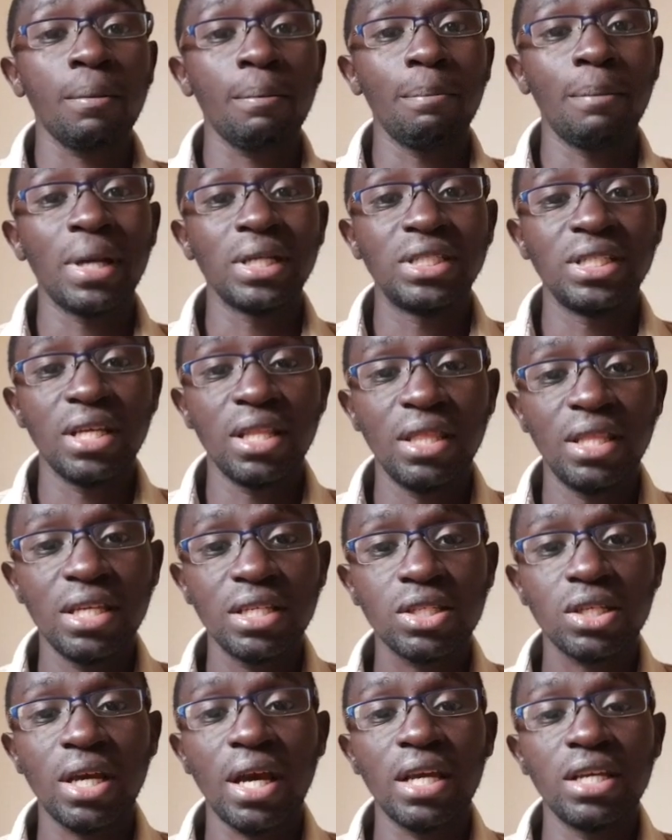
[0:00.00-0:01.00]
But
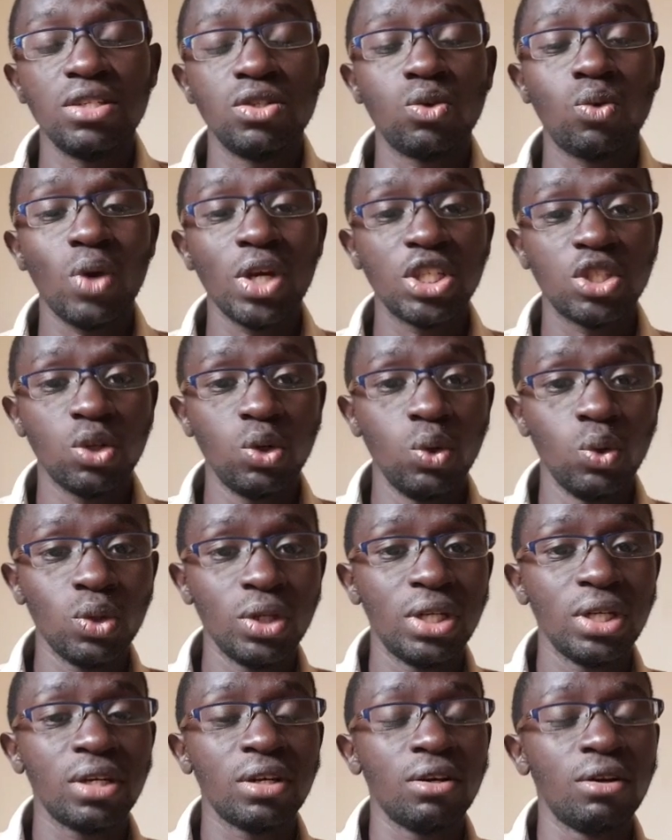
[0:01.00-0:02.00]
this car is quite
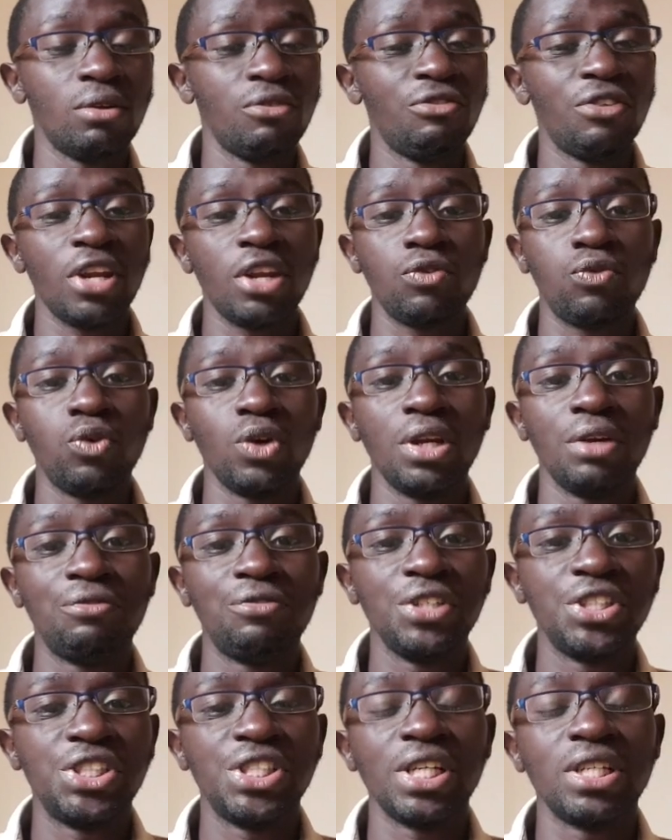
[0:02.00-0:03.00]
good, very fuel
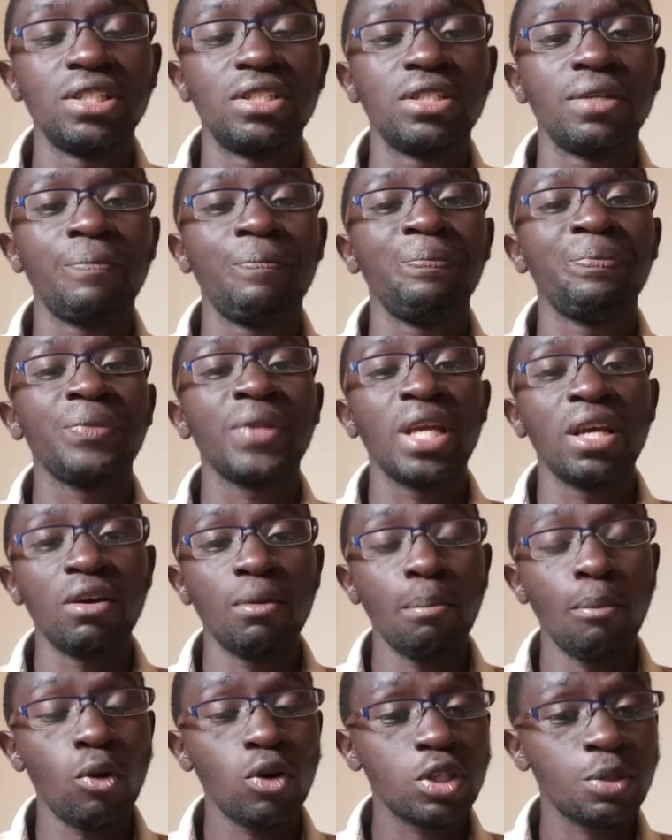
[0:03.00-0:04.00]
efficient,
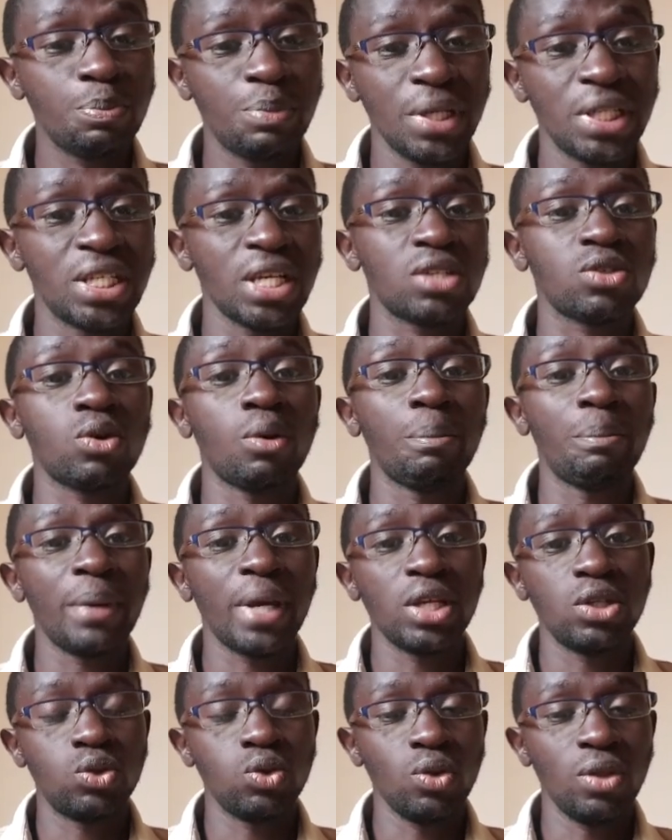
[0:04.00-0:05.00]
more spacious
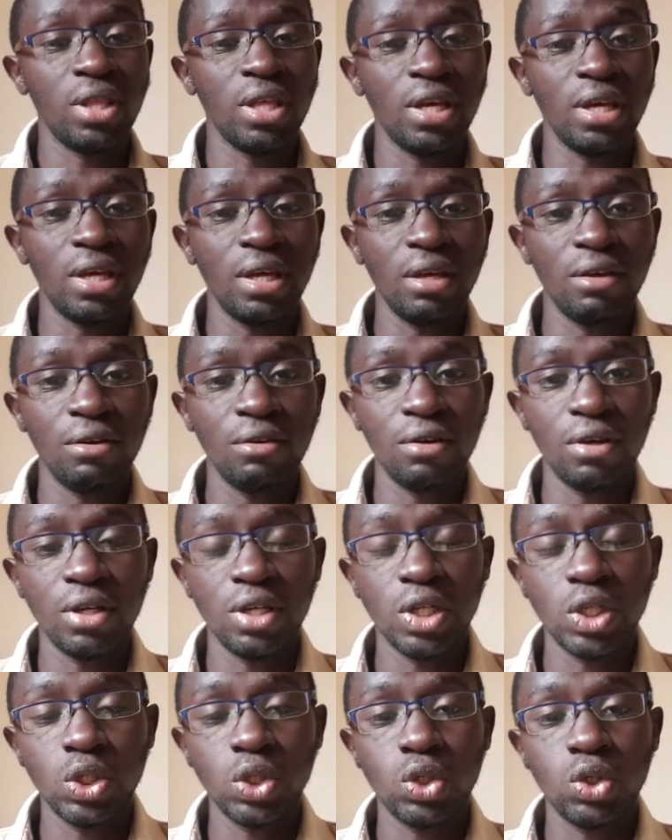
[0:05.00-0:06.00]
compared to the
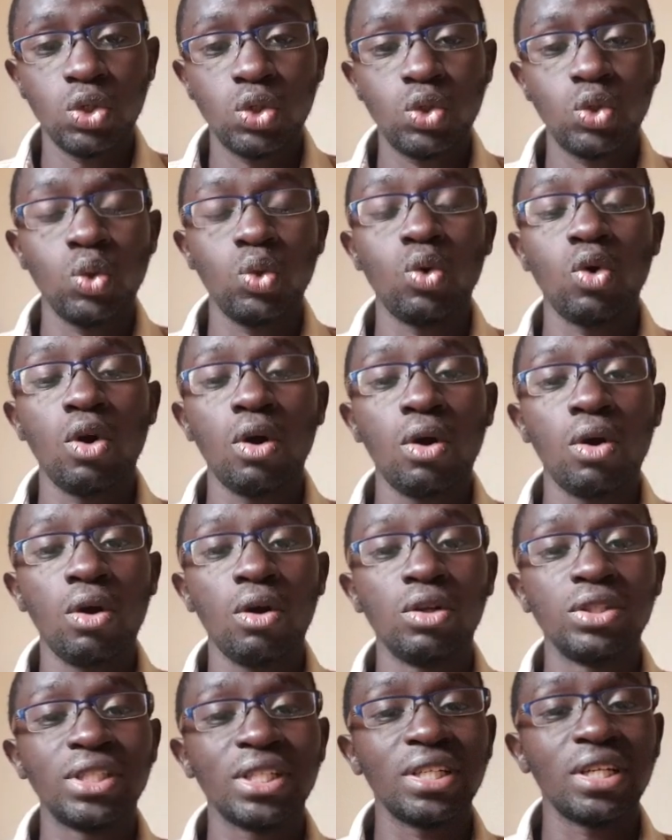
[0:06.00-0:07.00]
two
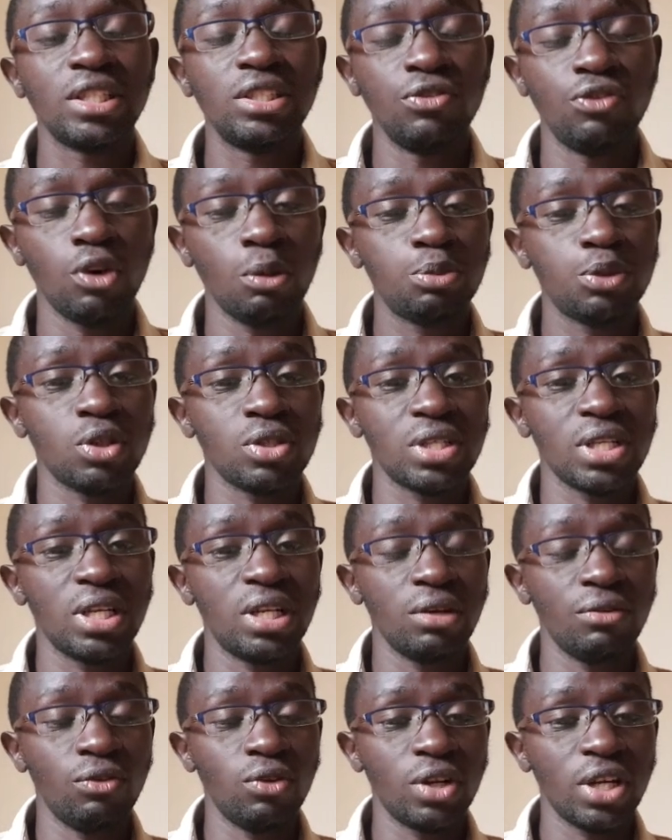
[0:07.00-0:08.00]
alternative options
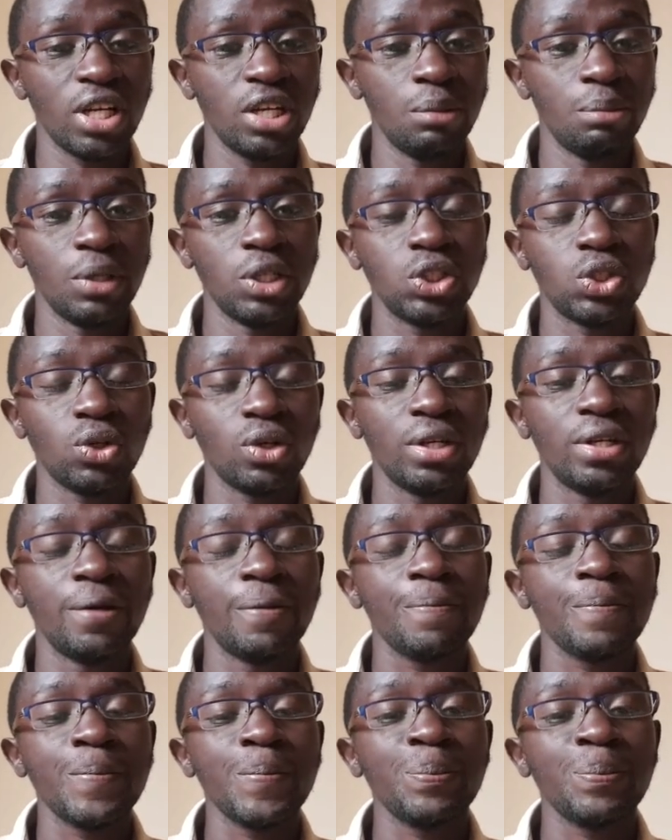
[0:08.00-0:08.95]
that I've already mentioned.